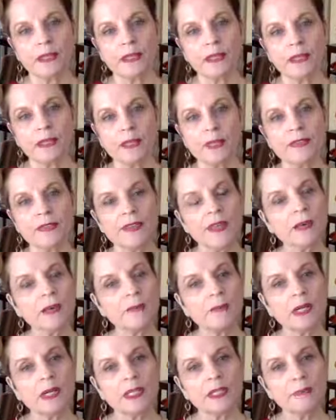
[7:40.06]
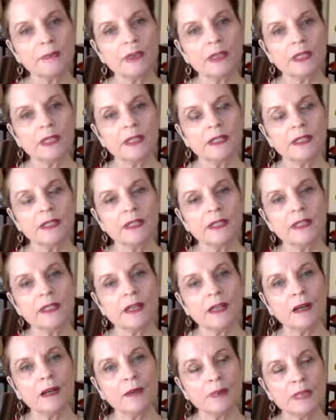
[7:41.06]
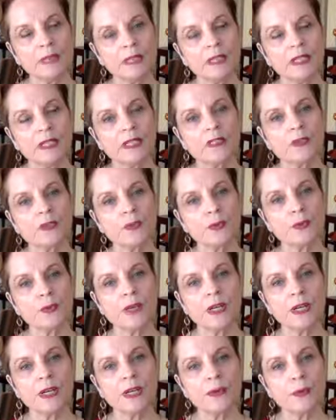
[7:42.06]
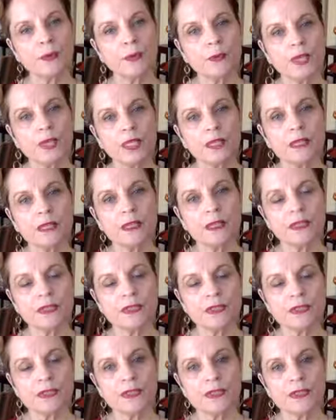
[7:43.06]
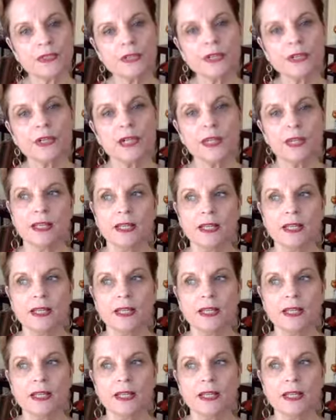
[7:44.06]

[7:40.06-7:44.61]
And that might be a place where we consider,